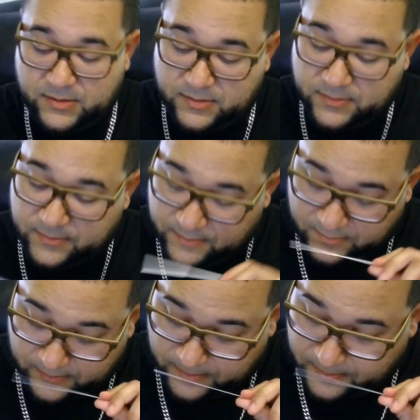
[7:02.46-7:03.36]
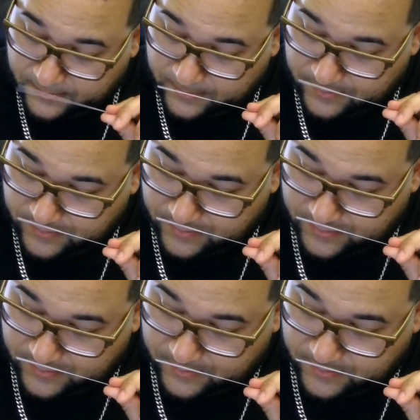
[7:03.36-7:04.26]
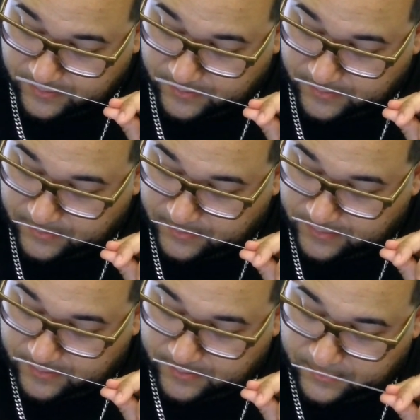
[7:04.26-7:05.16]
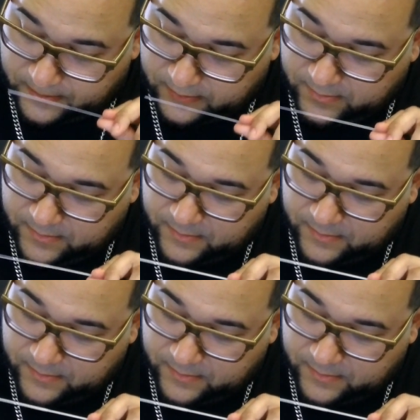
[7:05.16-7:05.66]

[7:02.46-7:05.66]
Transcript: [no speech]